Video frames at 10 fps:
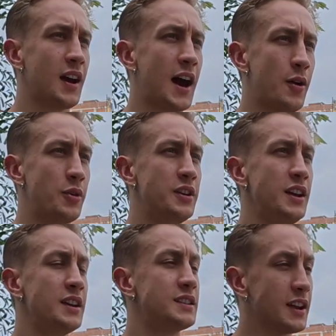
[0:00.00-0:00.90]
I would
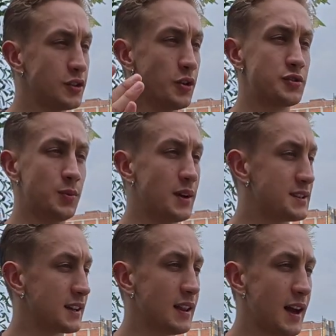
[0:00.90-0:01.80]
take notes
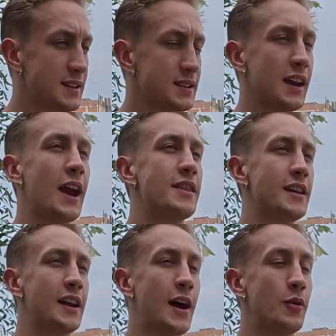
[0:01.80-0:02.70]
once in class and
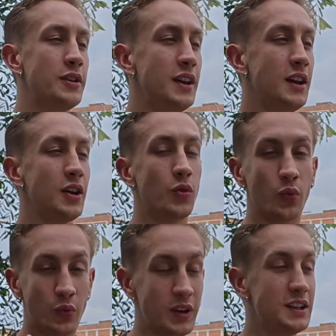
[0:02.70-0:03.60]
then I would
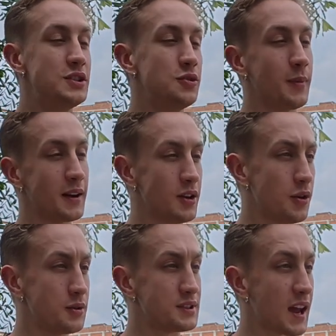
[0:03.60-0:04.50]
redo my
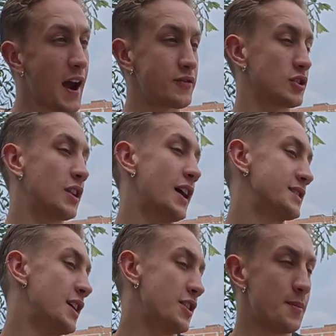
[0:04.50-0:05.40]
notes after
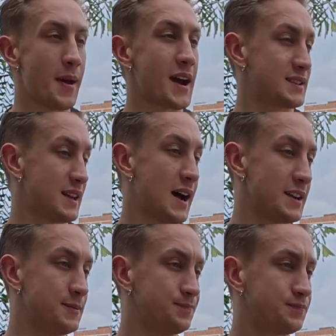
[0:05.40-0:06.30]
class on the back
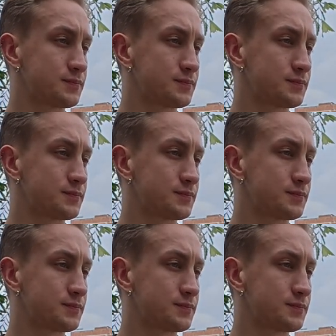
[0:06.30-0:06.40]
side.